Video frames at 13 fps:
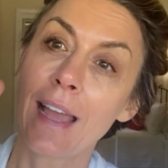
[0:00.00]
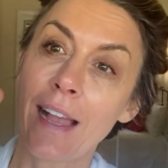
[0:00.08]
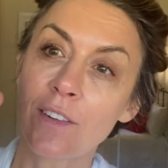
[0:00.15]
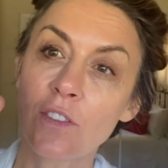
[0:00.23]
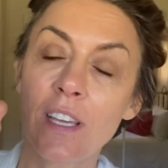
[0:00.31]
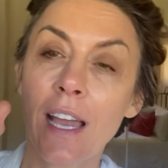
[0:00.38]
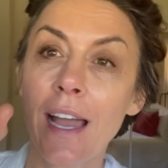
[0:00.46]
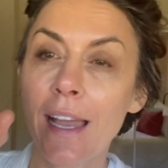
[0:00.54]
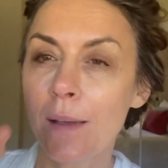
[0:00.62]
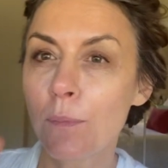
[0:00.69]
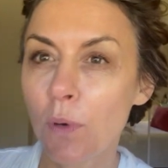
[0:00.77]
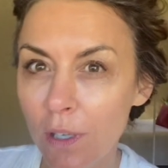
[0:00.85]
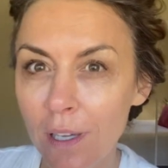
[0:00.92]
Actually, I
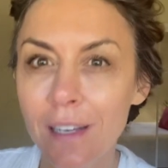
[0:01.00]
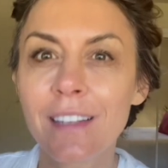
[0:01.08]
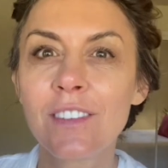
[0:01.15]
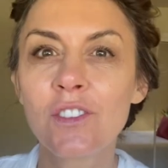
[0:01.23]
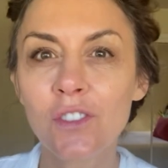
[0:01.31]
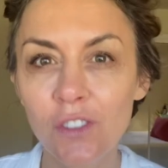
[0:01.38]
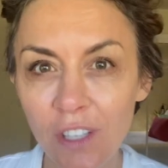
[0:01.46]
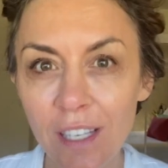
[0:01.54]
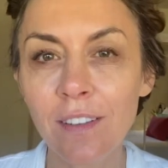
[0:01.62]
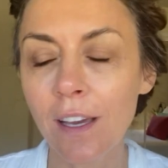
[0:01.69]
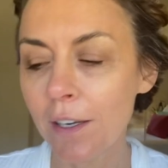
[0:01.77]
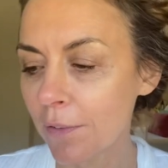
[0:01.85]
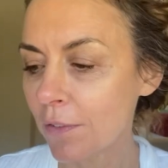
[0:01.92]
put on a shit
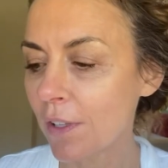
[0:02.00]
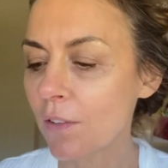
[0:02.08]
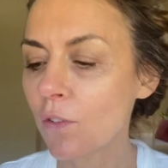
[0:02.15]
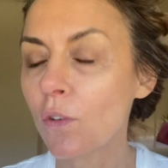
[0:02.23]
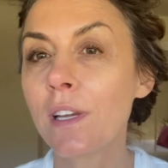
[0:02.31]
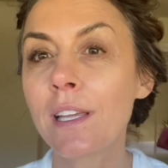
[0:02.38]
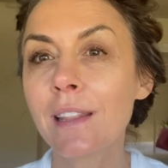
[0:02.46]
ton of sunscreen,